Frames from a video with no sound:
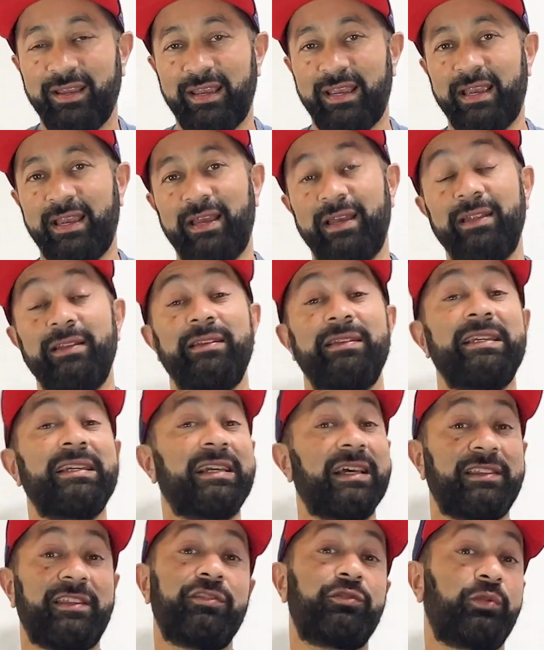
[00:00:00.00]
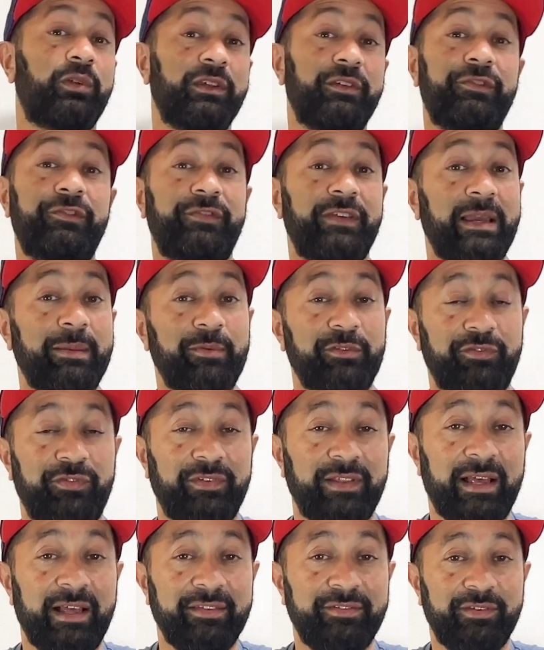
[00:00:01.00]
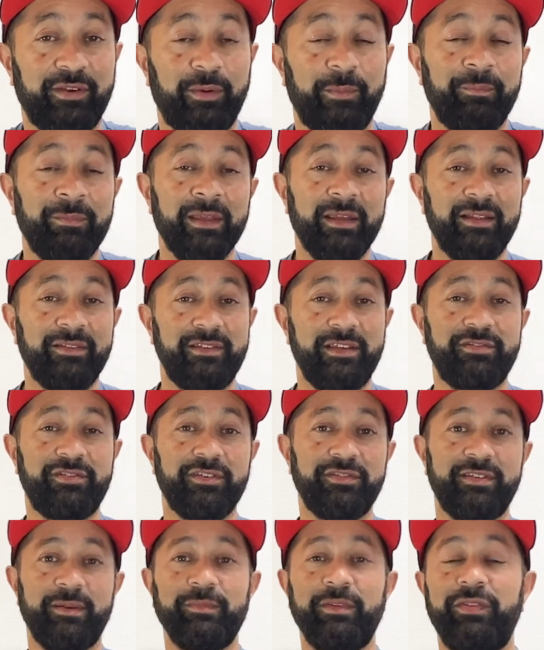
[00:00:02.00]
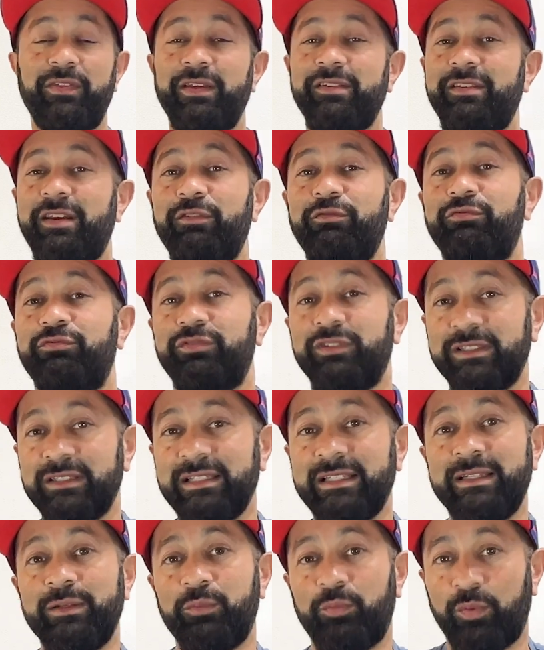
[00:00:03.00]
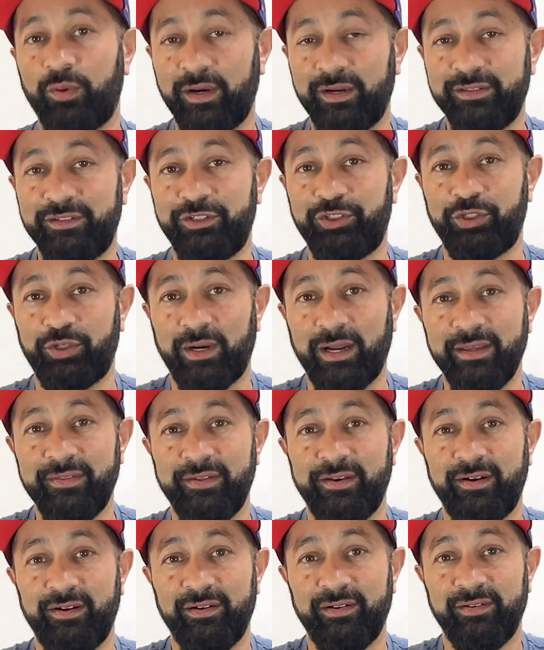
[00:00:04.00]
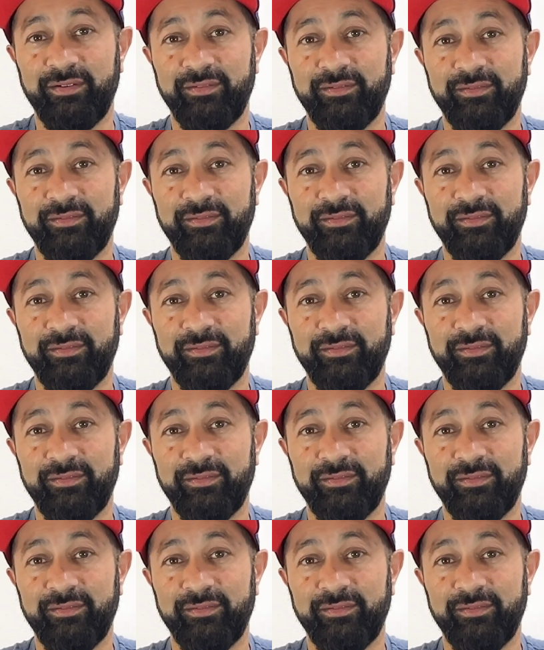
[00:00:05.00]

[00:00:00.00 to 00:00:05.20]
And Niigata is really famous for that. So these are some of the things I really wanted to try there.